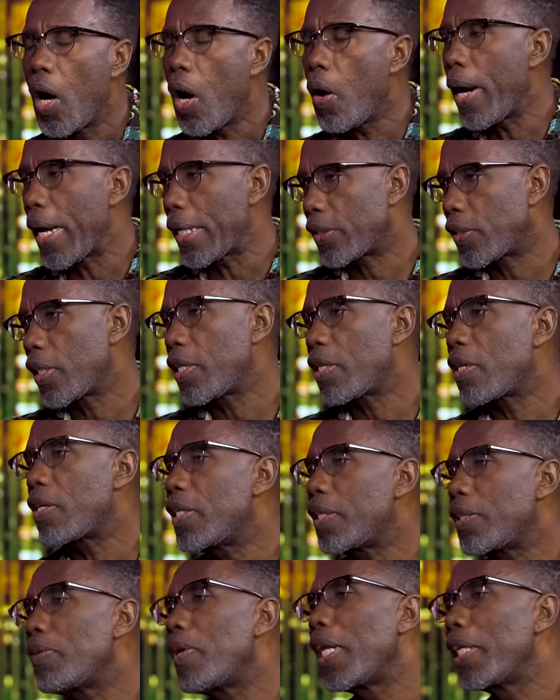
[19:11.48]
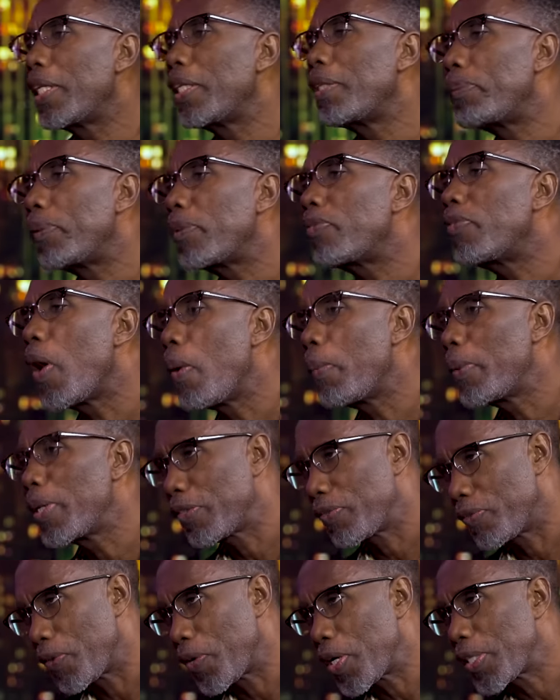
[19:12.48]
All right, so you're going to do a little
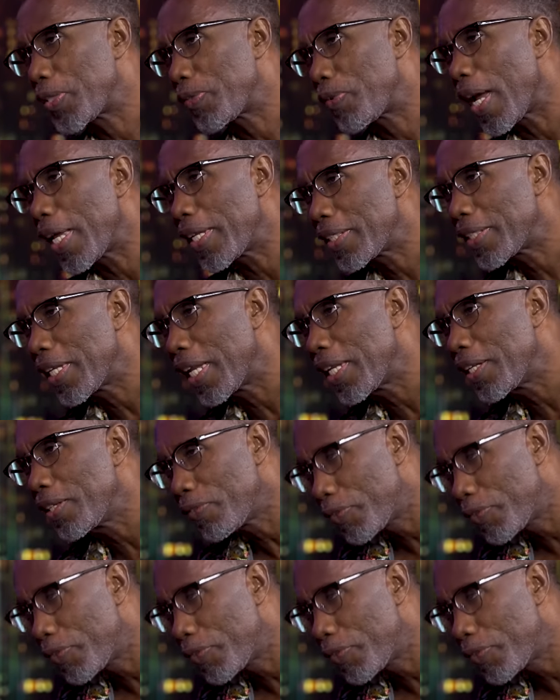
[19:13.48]
performance for us, right? Yes, sir. A